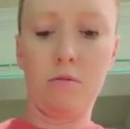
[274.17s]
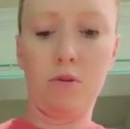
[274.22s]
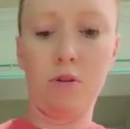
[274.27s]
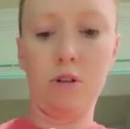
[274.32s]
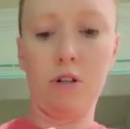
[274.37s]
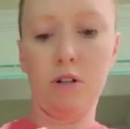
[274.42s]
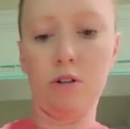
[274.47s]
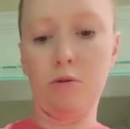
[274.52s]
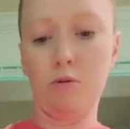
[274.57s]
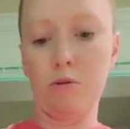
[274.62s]

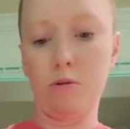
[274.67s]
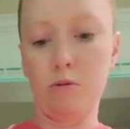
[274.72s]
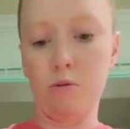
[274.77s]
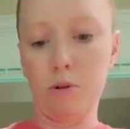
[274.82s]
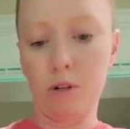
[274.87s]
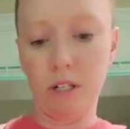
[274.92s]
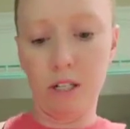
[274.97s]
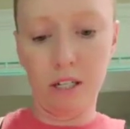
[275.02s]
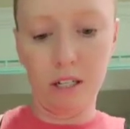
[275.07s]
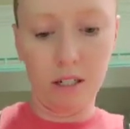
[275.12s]
put it through
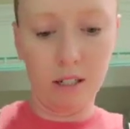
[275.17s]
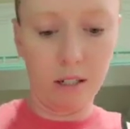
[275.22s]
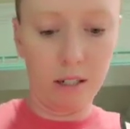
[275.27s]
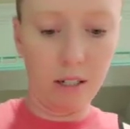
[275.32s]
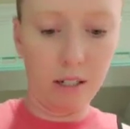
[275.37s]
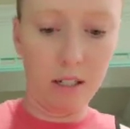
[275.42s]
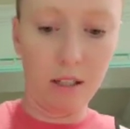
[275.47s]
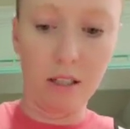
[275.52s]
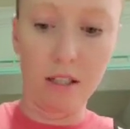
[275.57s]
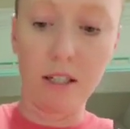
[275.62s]
one end.
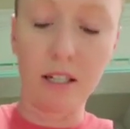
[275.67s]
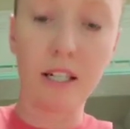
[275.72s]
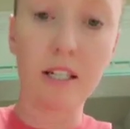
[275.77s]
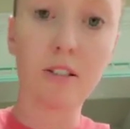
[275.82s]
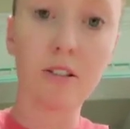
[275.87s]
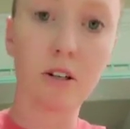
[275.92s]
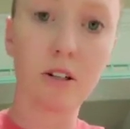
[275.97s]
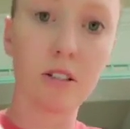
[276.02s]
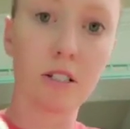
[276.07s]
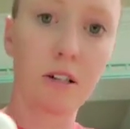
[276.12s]
The
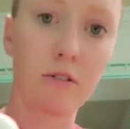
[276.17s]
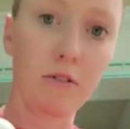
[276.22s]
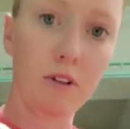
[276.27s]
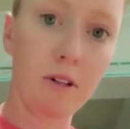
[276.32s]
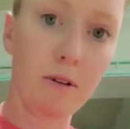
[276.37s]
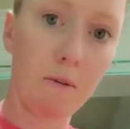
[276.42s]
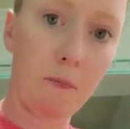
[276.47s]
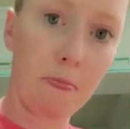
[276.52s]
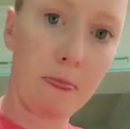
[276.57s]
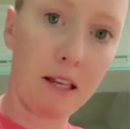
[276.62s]
ends are
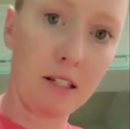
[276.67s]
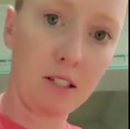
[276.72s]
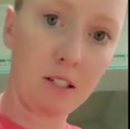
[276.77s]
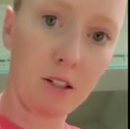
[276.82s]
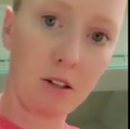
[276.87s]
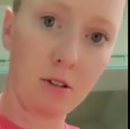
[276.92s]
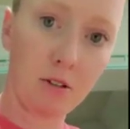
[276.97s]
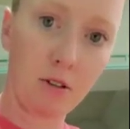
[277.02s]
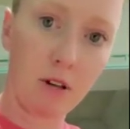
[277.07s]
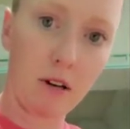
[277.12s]
different.
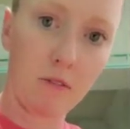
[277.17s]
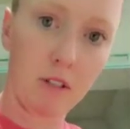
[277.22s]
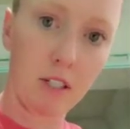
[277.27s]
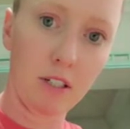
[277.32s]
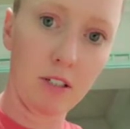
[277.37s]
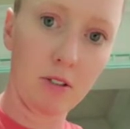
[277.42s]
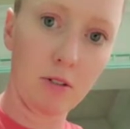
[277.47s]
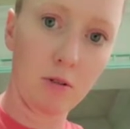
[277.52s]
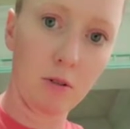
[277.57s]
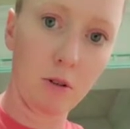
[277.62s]
So you have
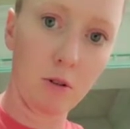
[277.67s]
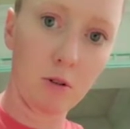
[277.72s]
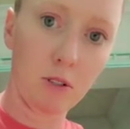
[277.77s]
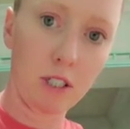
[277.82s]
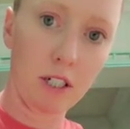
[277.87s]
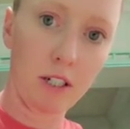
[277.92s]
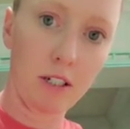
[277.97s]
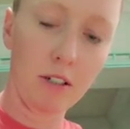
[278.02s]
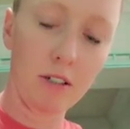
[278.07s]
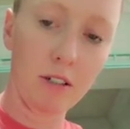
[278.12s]
these two holes
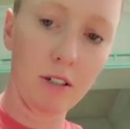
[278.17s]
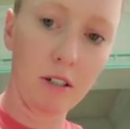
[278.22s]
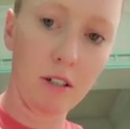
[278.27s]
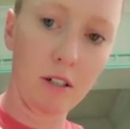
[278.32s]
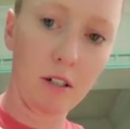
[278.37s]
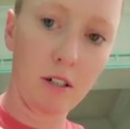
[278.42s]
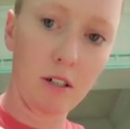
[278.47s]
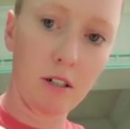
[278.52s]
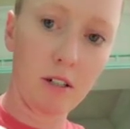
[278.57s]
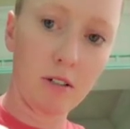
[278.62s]
here.
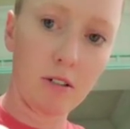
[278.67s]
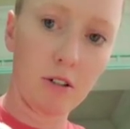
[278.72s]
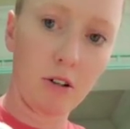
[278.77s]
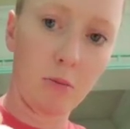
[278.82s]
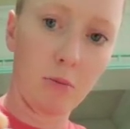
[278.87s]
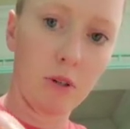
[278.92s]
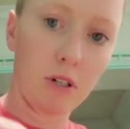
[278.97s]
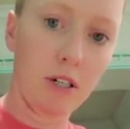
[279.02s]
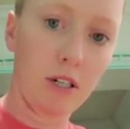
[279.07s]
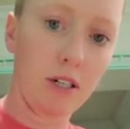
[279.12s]
So you'll
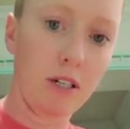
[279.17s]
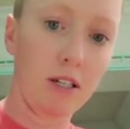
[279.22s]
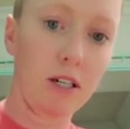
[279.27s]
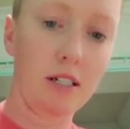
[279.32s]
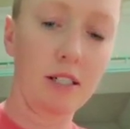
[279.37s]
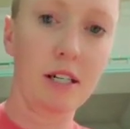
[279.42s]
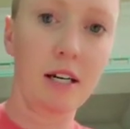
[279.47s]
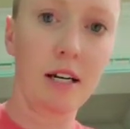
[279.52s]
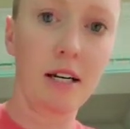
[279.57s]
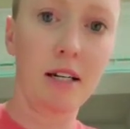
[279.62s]
put it in
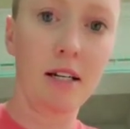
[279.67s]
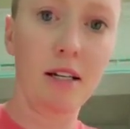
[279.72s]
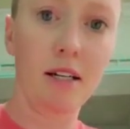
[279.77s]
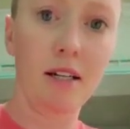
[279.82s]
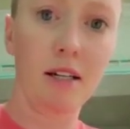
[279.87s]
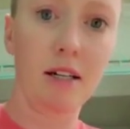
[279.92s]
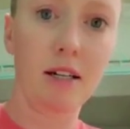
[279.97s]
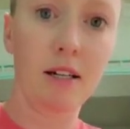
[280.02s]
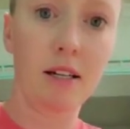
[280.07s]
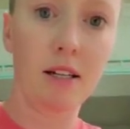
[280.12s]
that side,
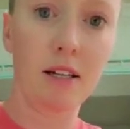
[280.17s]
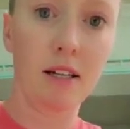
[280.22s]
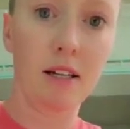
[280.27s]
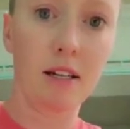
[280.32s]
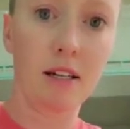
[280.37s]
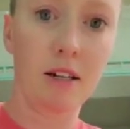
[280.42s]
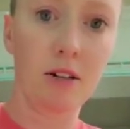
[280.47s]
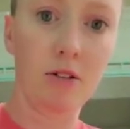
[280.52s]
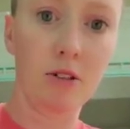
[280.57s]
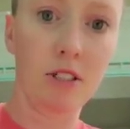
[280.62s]
and
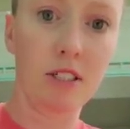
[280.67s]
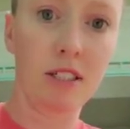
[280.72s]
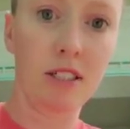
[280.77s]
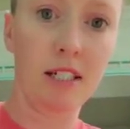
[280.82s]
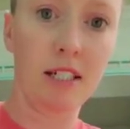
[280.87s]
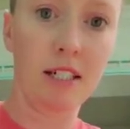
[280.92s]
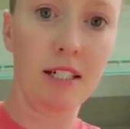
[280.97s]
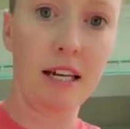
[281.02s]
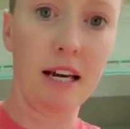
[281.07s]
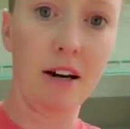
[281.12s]
then it'll
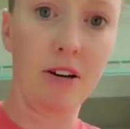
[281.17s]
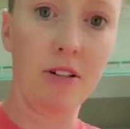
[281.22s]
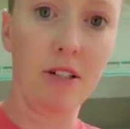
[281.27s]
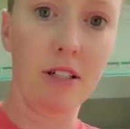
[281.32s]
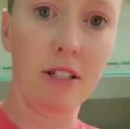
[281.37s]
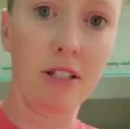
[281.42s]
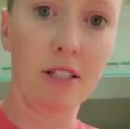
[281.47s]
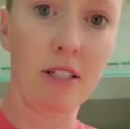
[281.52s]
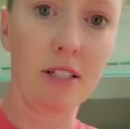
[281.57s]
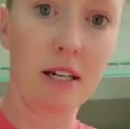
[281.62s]
sit down in
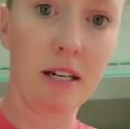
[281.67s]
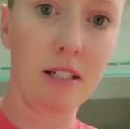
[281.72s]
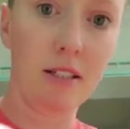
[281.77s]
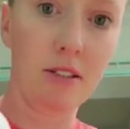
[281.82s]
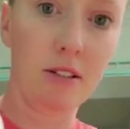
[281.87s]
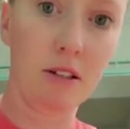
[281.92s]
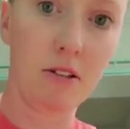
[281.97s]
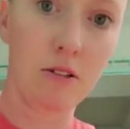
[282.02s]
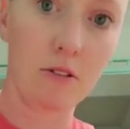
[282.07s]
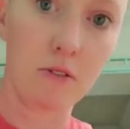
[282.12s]
this side.
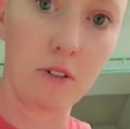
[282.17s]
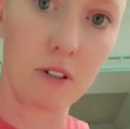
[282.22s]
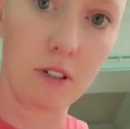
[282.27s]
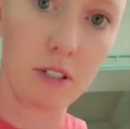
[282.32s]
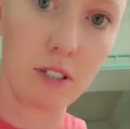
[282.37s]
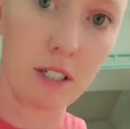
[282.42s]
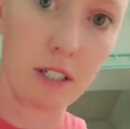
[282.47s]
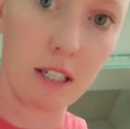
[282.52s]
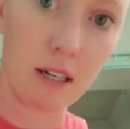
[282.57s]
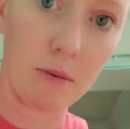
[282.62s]
So I don't know if you can
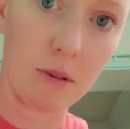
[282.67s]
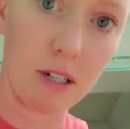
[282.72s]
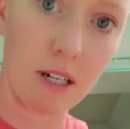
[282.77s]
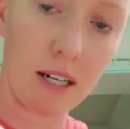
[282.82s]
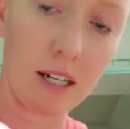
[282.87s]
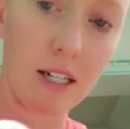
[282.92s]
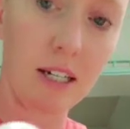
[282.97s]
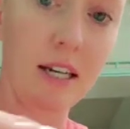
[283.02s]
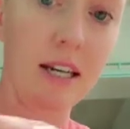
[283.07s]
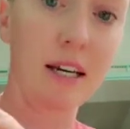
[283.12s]
see that, but it
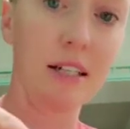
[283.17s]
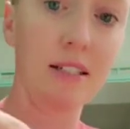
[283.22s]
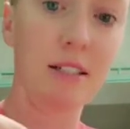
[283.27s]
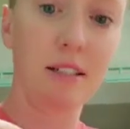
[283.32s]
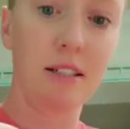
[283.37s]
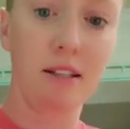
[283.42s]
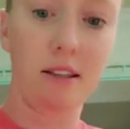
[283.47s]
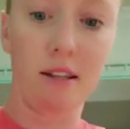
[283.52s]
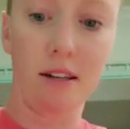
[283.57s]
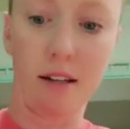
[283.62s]
kind of
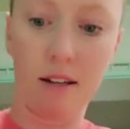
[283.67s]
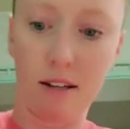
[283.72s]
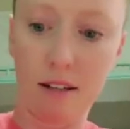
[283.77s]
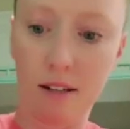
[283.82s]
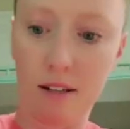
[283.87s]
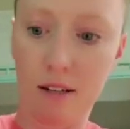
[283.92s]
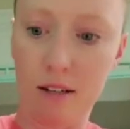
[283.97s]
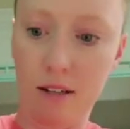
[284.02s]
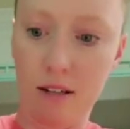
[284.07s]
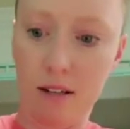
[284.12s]
nests in there.
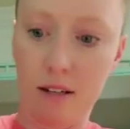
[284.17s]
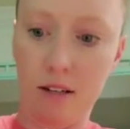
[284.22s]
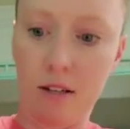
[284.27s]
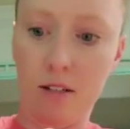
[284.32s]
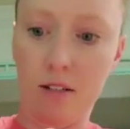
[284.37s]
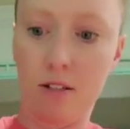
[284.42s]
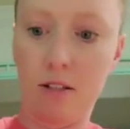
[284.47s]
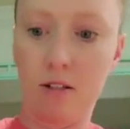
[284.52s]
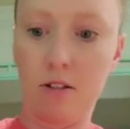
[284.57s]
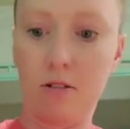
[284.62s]

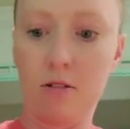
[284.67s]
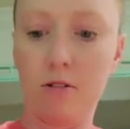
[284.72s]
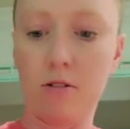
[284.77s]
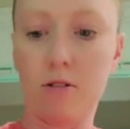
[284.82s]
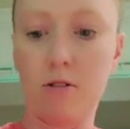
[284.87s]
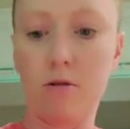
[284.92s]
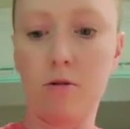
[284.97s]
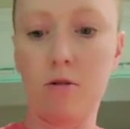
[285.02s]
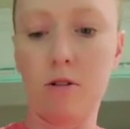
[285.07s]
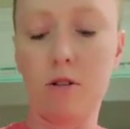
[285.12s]
So
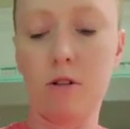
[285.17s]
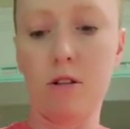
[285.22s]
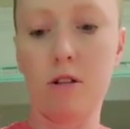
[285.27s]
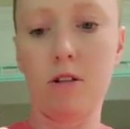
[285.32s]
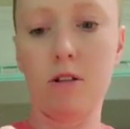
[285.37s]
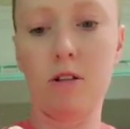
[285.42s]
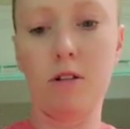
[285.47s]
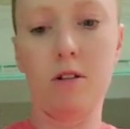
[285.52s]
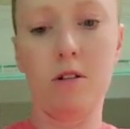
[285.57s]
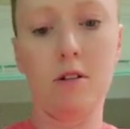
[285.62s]
I'm going
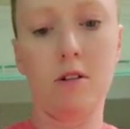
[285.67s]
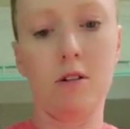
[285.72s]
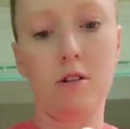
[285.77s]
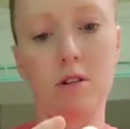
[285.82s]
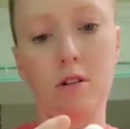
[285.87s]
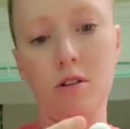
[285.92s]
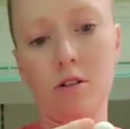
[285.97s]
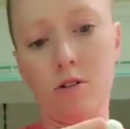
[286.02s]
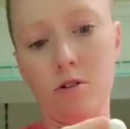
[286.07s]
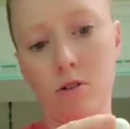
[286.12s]

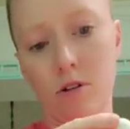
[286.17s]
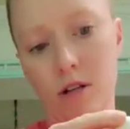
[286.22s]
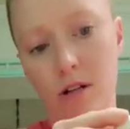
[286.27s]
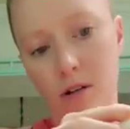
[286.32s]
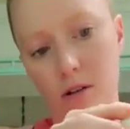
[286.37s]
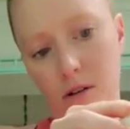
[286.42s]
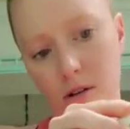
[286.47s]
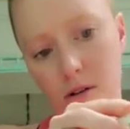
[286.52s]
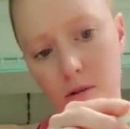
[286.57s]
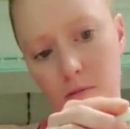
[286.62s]
to try to
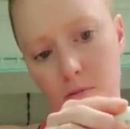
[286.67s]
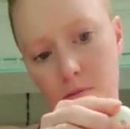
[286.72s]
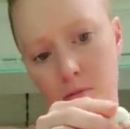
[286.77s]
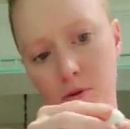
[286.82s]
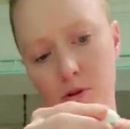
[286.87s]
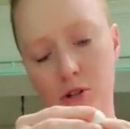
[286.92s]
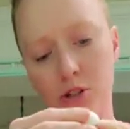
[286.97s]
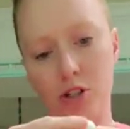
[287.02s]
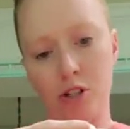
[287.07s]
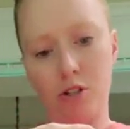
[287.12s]

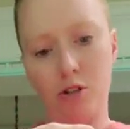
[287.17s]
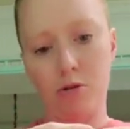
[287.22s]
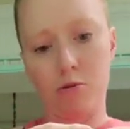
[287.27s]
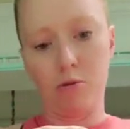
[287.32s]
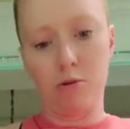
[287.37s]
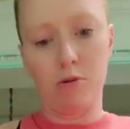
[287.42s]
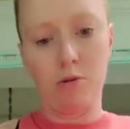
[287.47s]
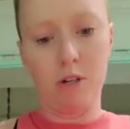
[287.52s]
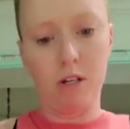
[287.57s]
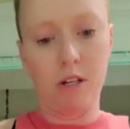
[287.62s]
push it
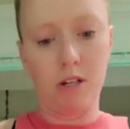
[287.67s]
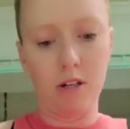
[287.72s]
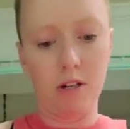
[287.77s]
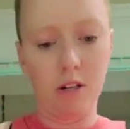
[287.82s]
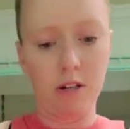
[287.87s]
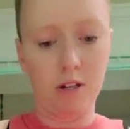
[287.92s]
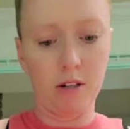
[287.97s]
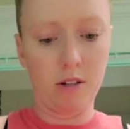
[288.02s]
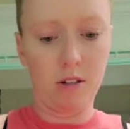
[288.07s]
through here,